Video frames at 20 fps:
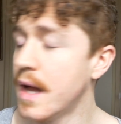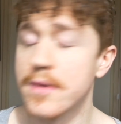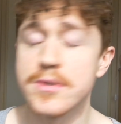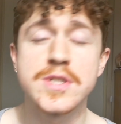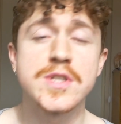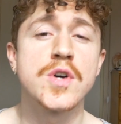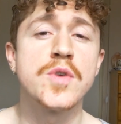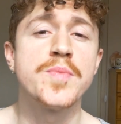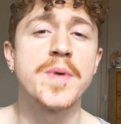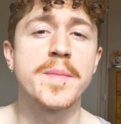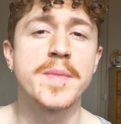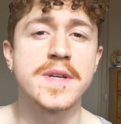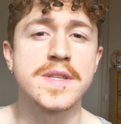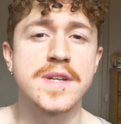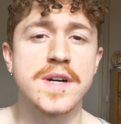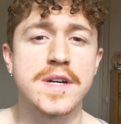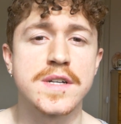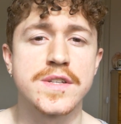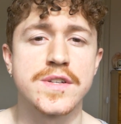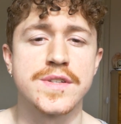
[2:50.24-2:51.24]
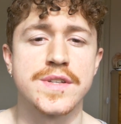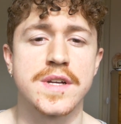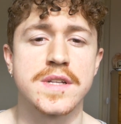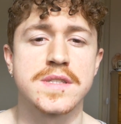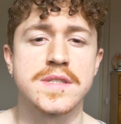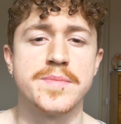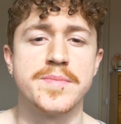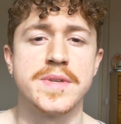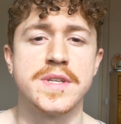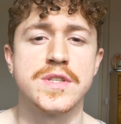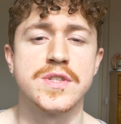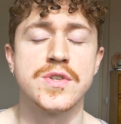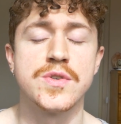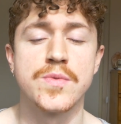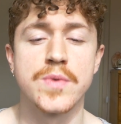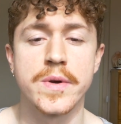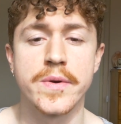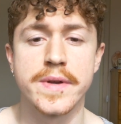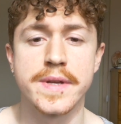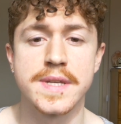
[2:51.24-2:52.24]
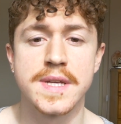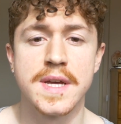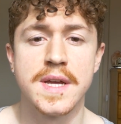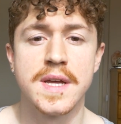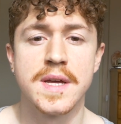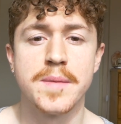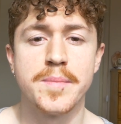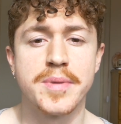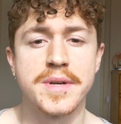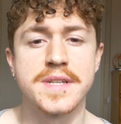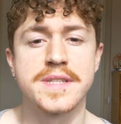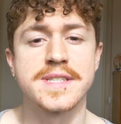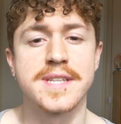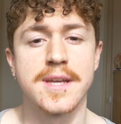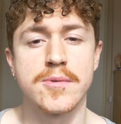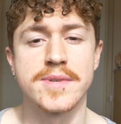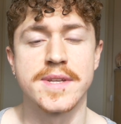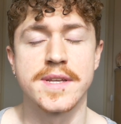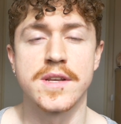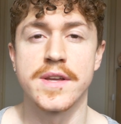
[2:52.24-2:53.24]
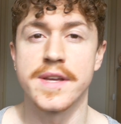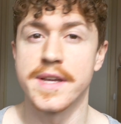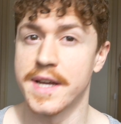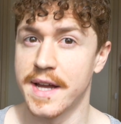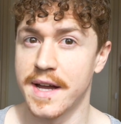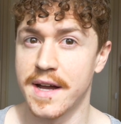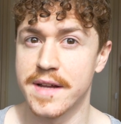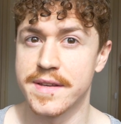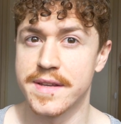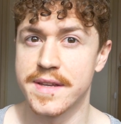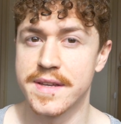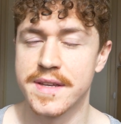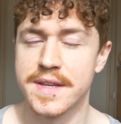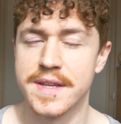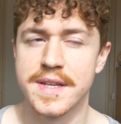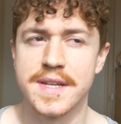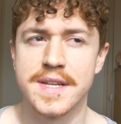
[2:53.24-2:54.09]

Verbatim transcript: I was told by my doctor not to be too worried but it sounded like I had it